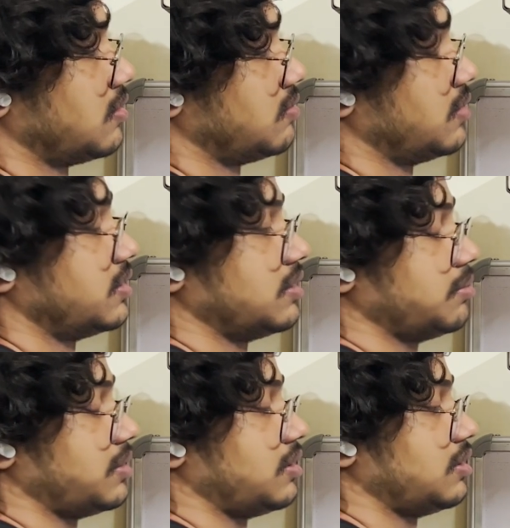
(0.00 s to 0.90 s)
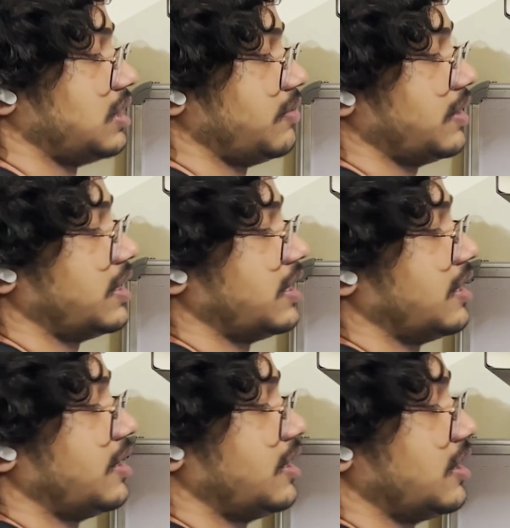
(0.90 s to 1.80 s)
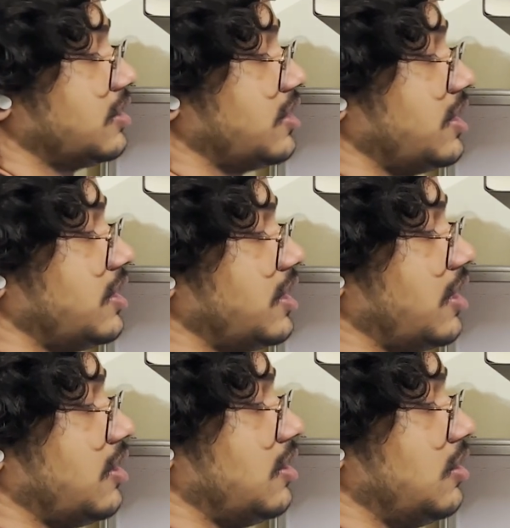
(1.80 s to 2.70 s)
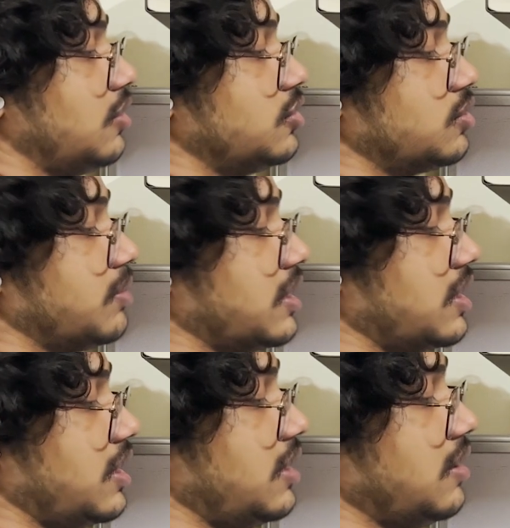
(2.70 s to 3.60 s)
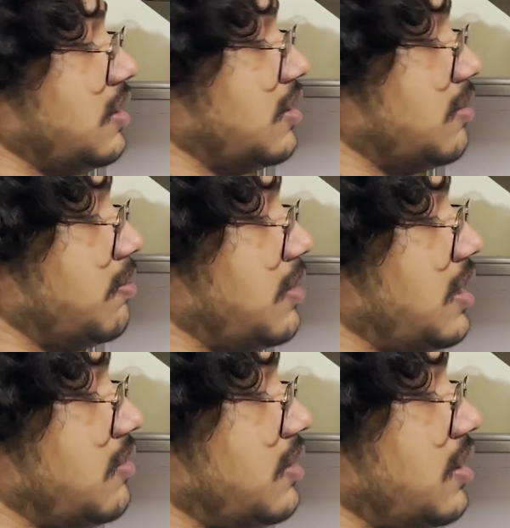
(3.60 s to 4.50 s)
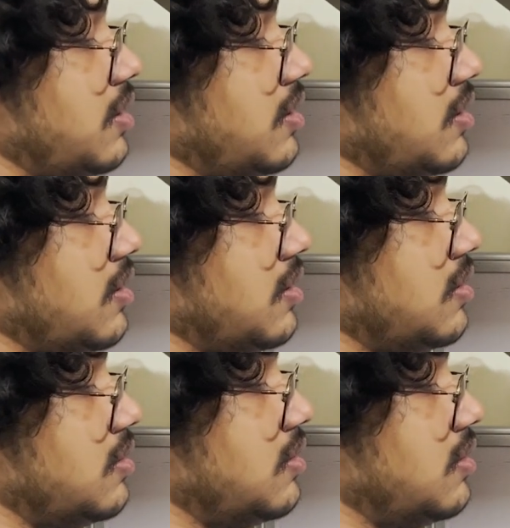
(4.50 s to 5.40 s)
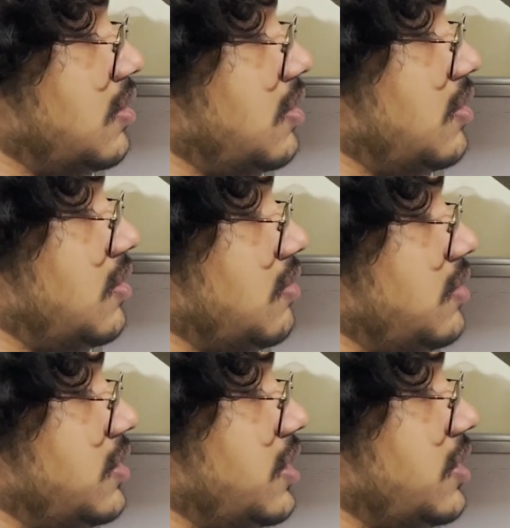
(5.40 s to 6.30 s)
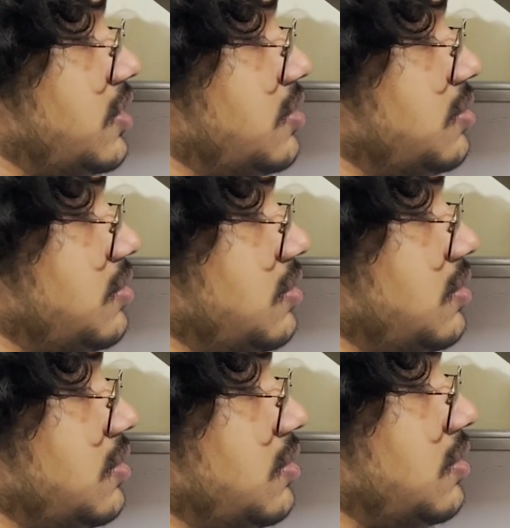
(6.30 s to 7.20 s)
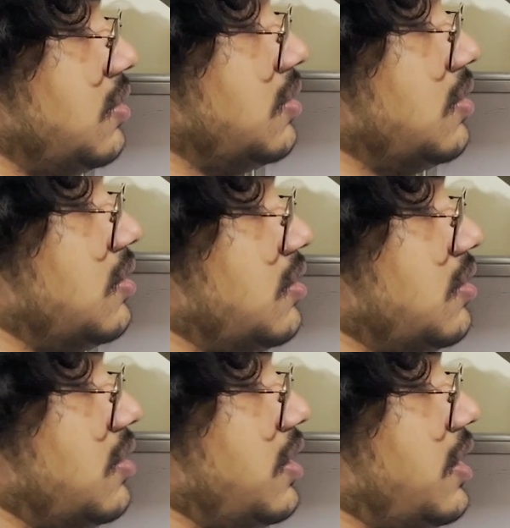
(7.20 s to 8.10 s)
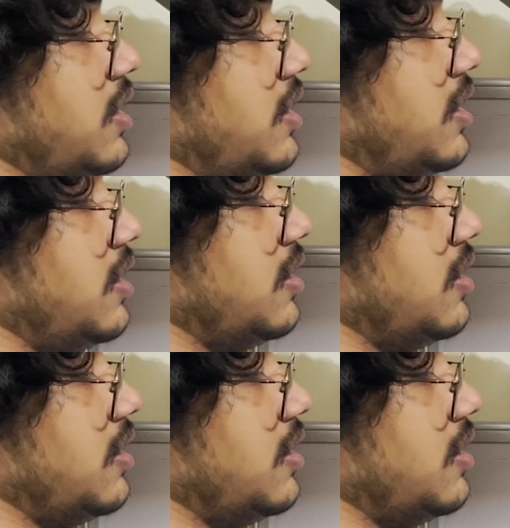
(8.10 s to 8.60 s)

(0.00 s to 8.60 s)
For example, if I gain 300, so my current power will change to 300.